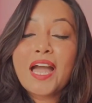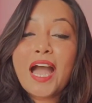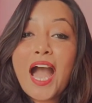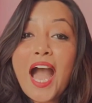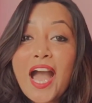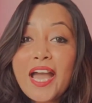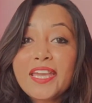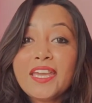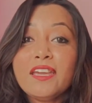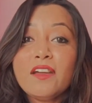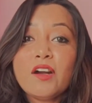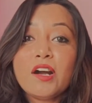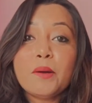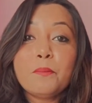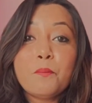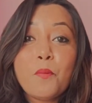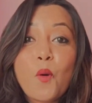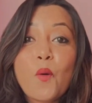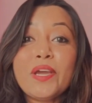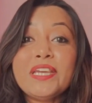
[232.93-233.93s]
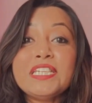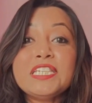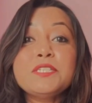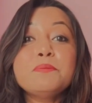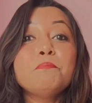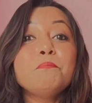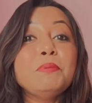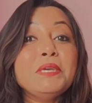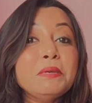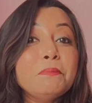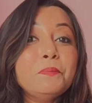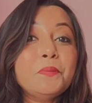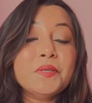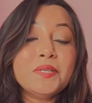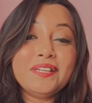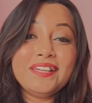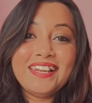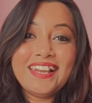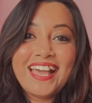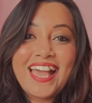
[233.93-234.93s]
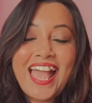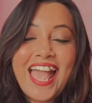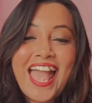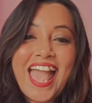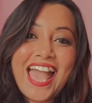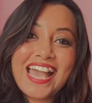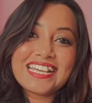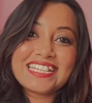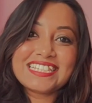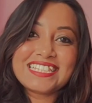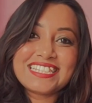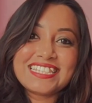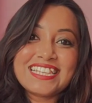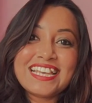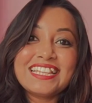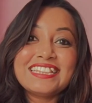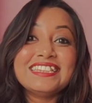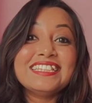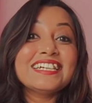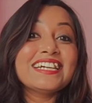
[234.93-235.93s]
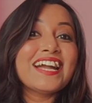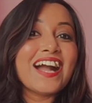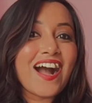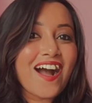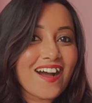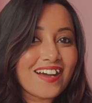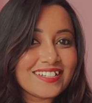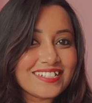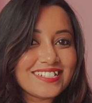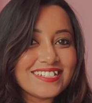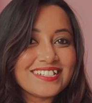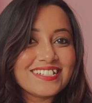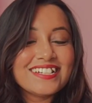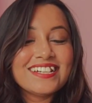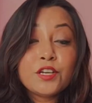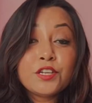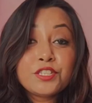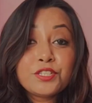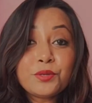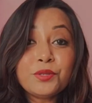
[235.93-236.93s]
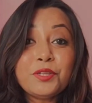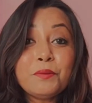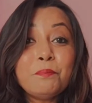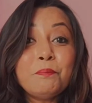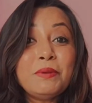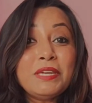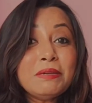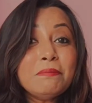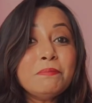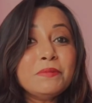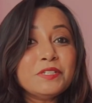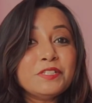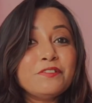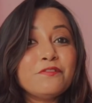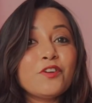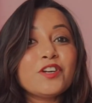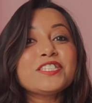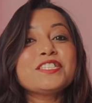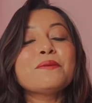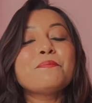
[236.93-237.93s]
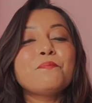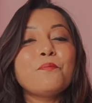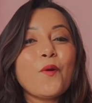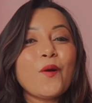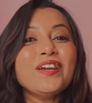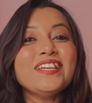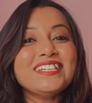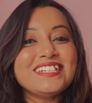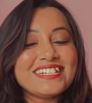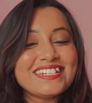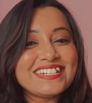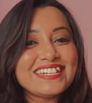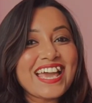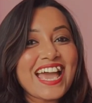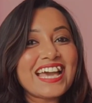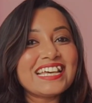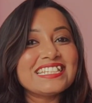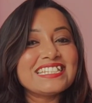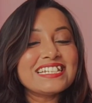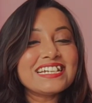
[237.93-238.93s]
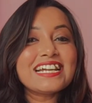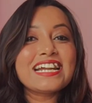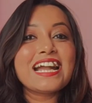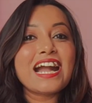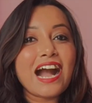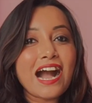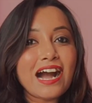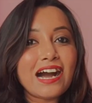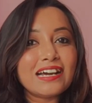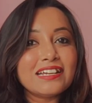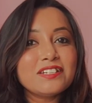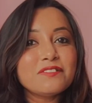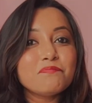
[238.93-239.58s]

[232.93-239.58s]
I appoint people as the guard. So the people was appointed as a guard